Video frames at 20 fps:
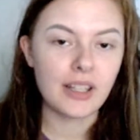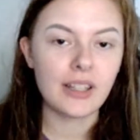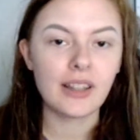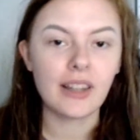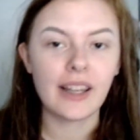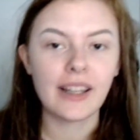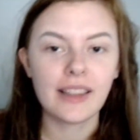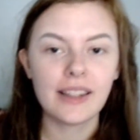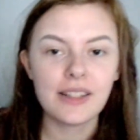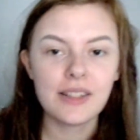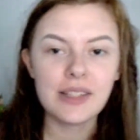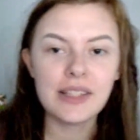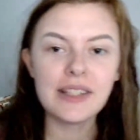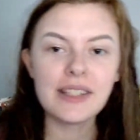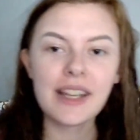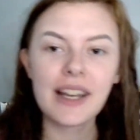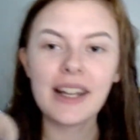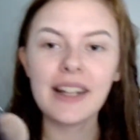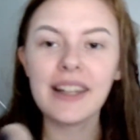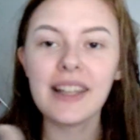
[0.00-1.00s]
Like, this is
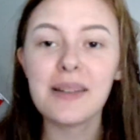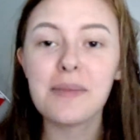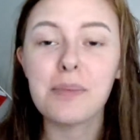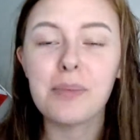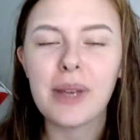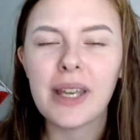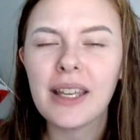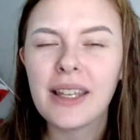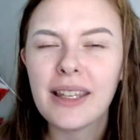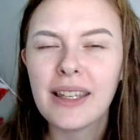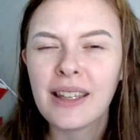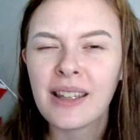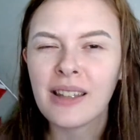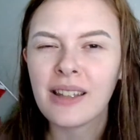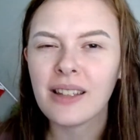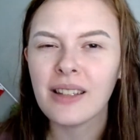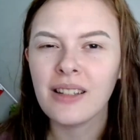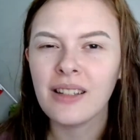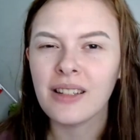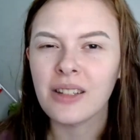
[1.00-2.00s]
kind of like
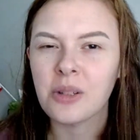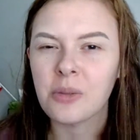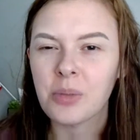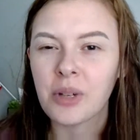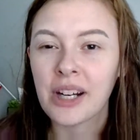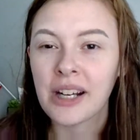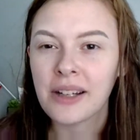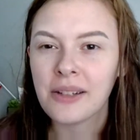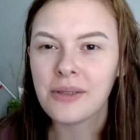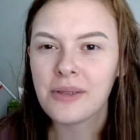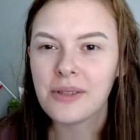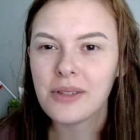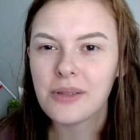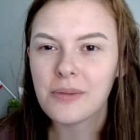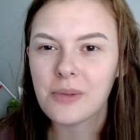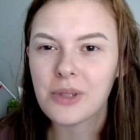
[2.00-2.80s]
baking your brows,